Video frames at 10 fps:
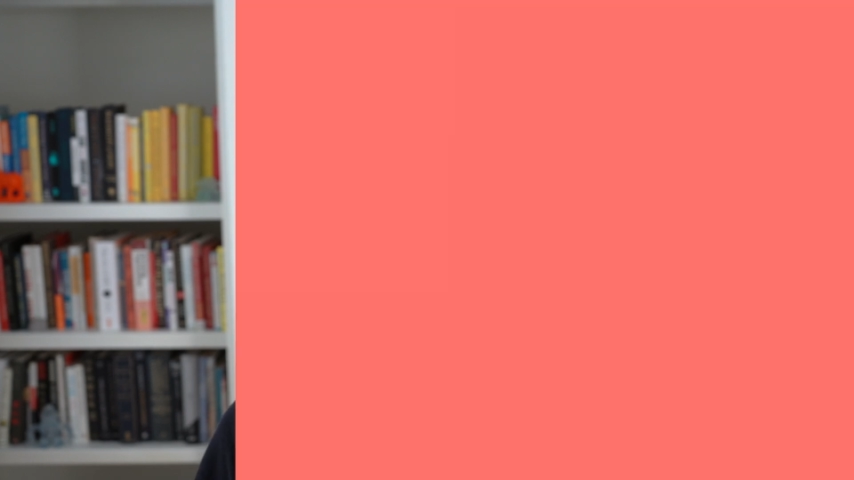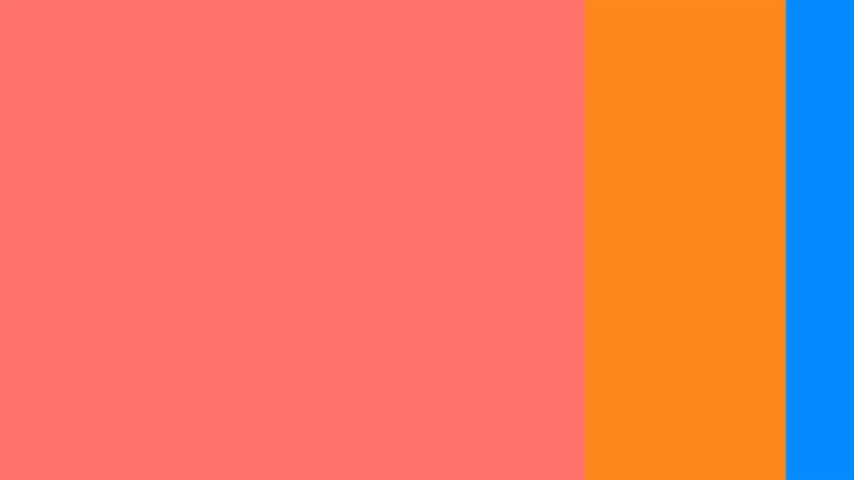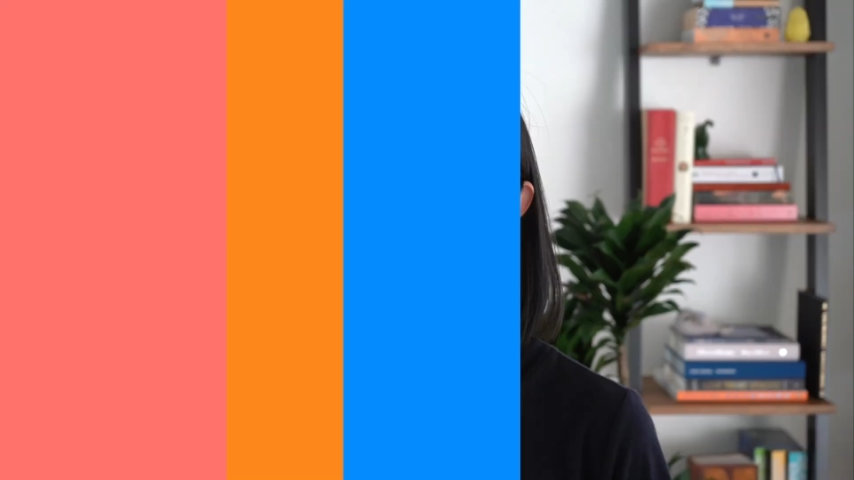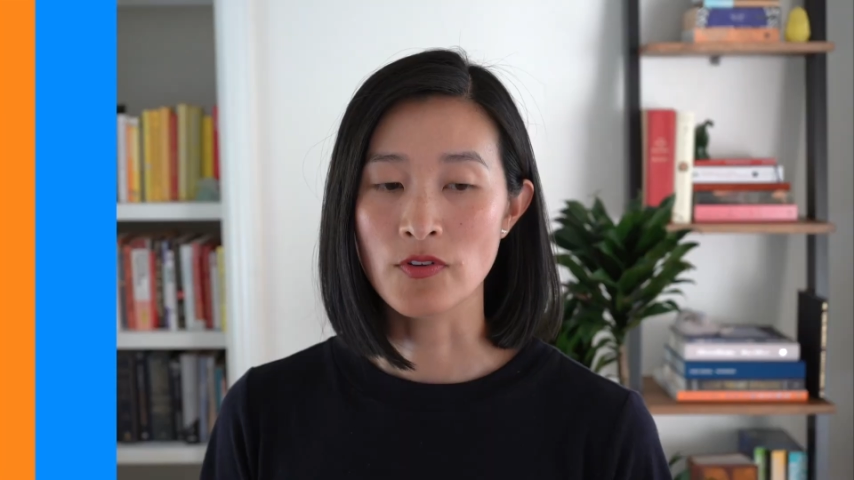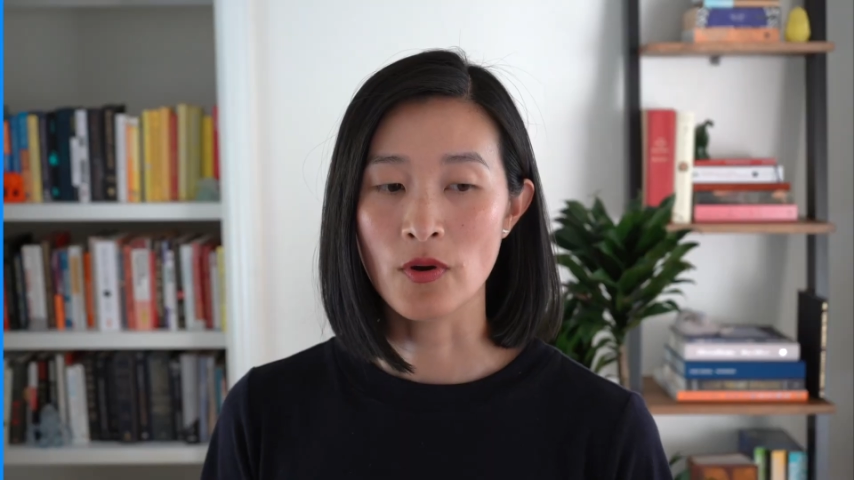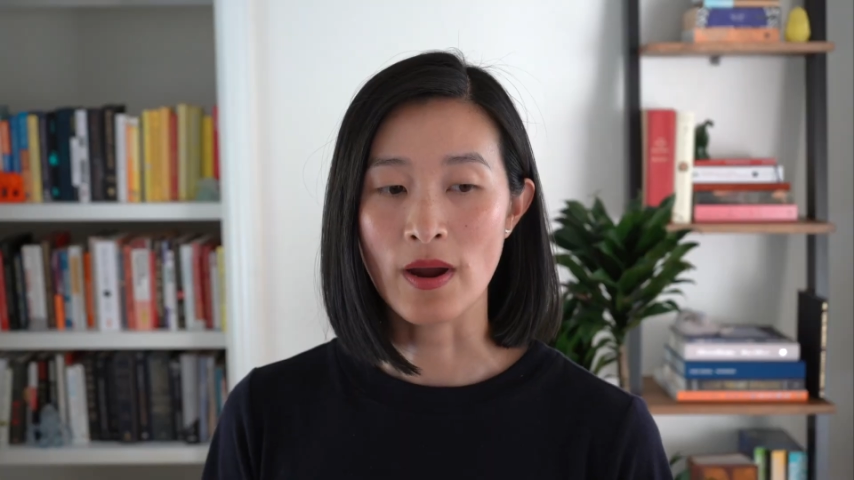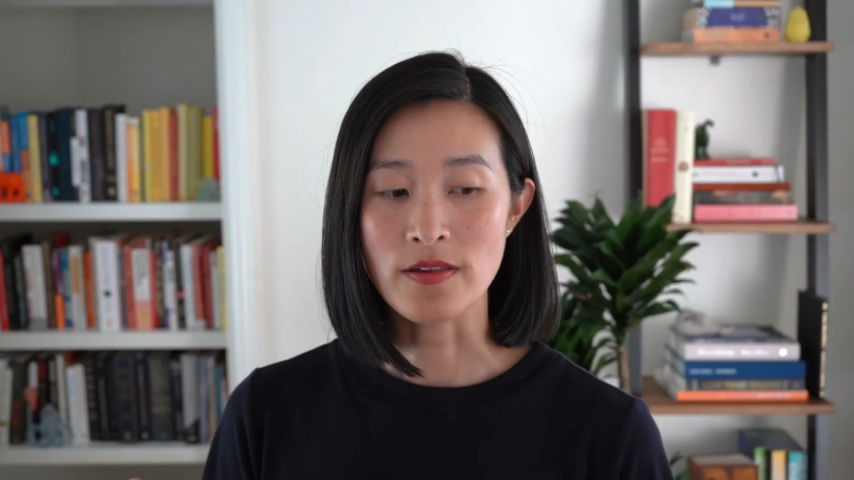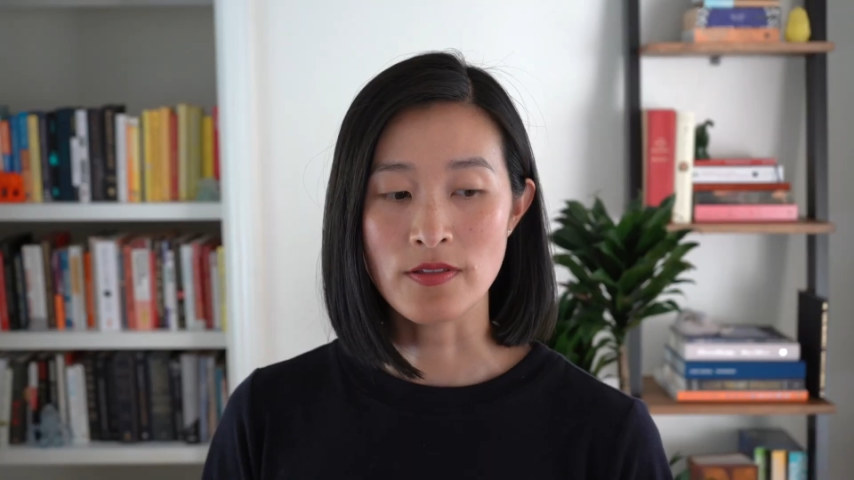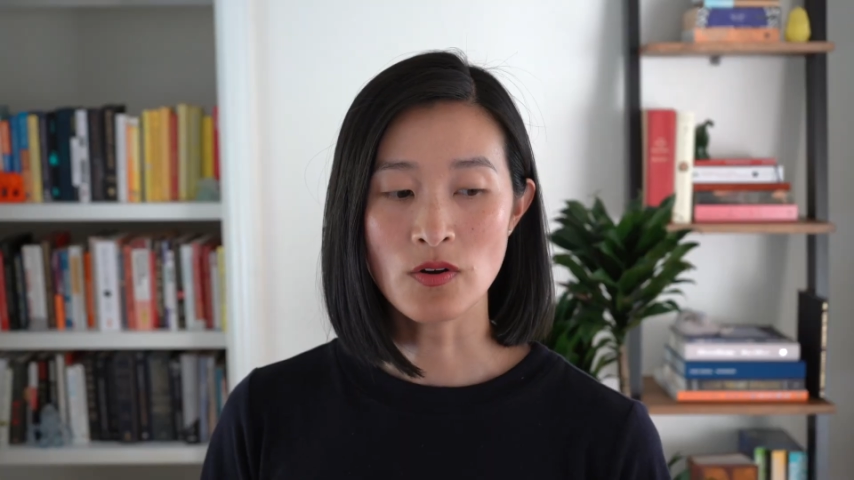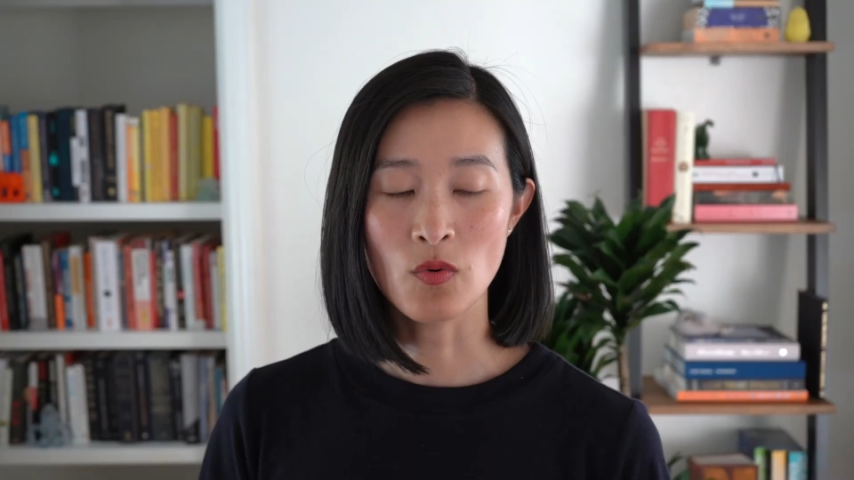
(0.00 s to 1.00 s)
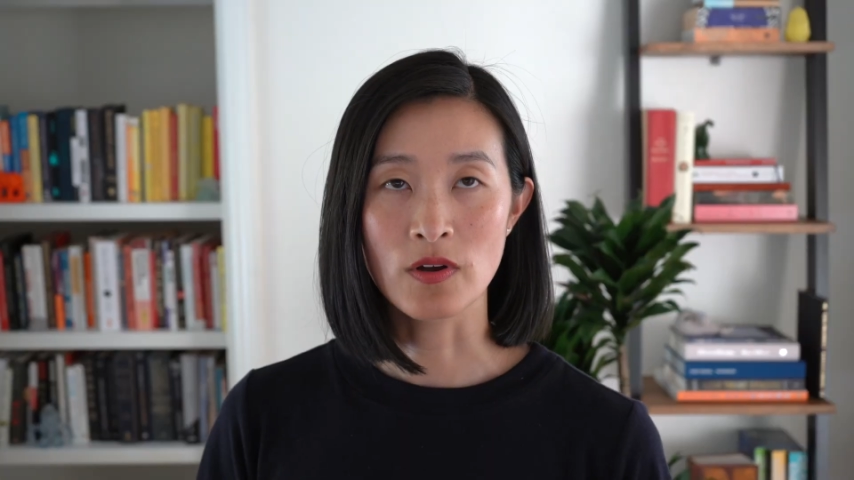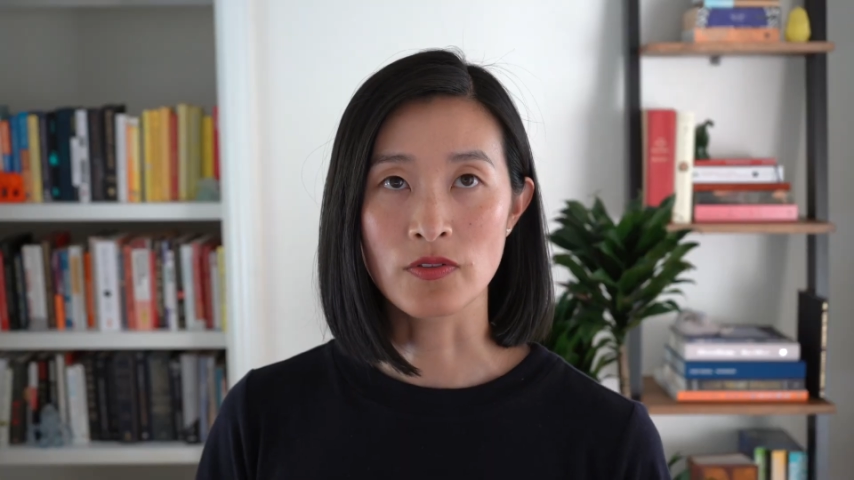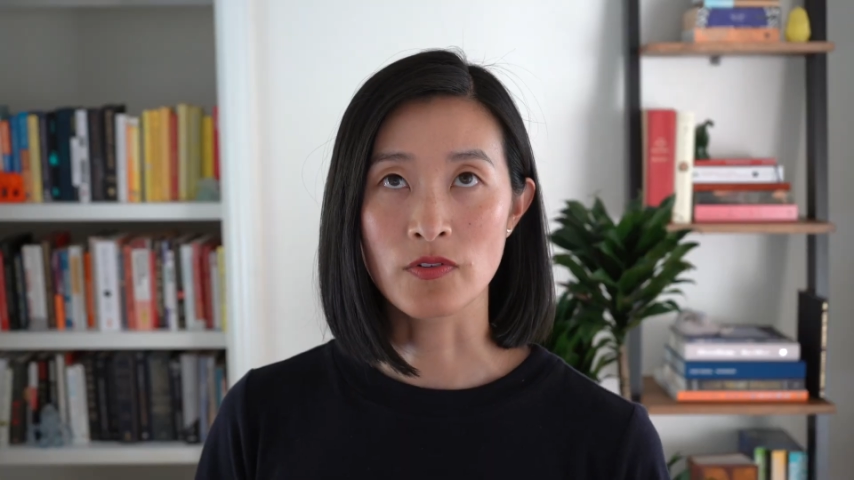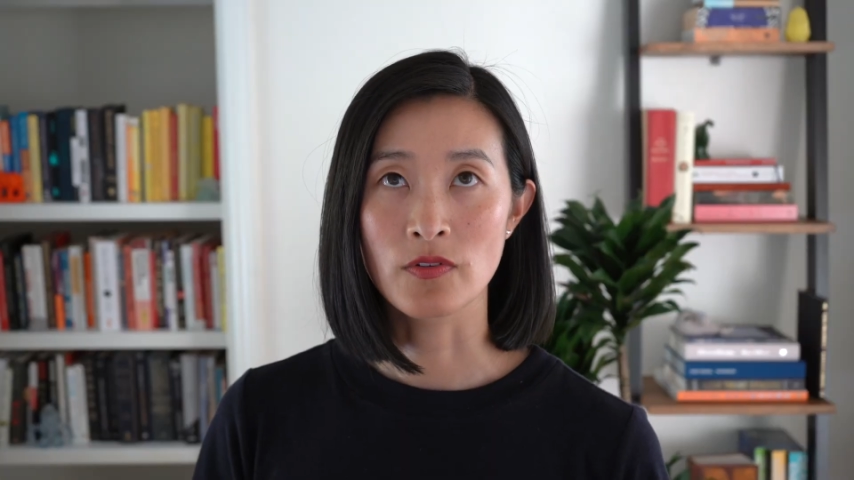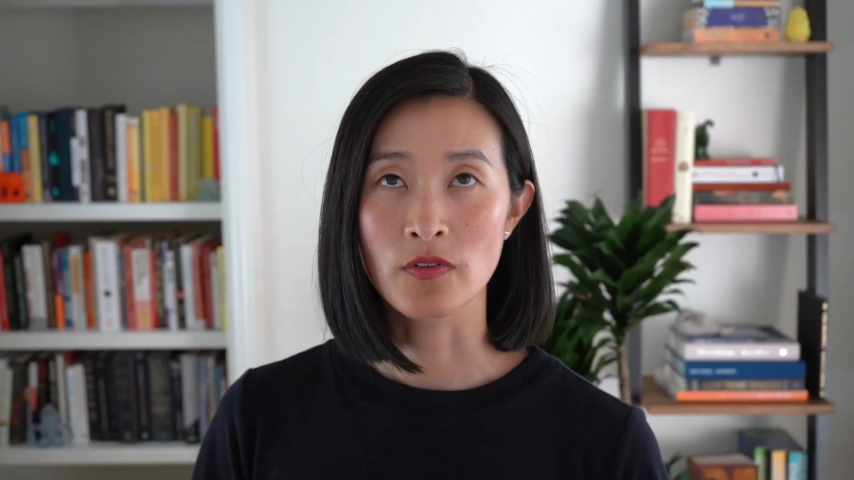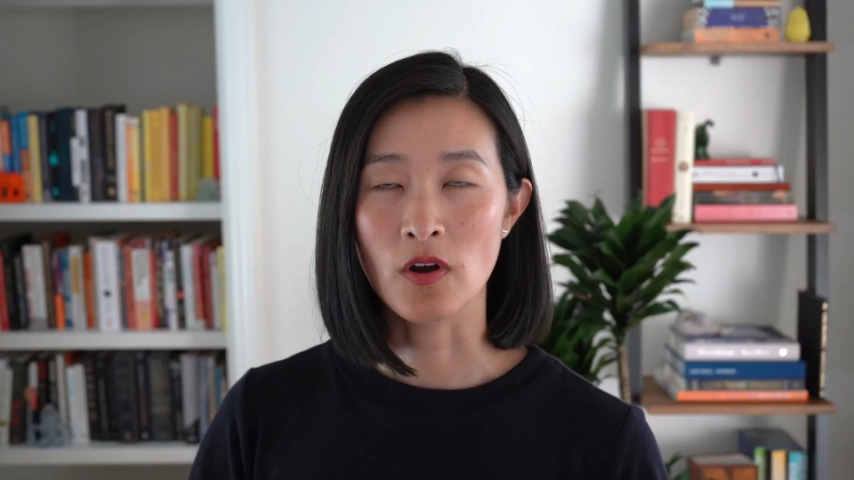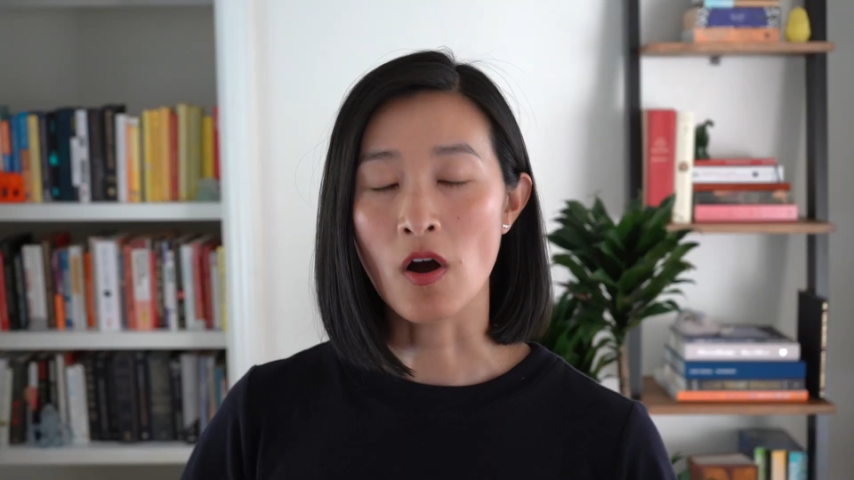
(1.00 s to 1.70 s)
And so I think what's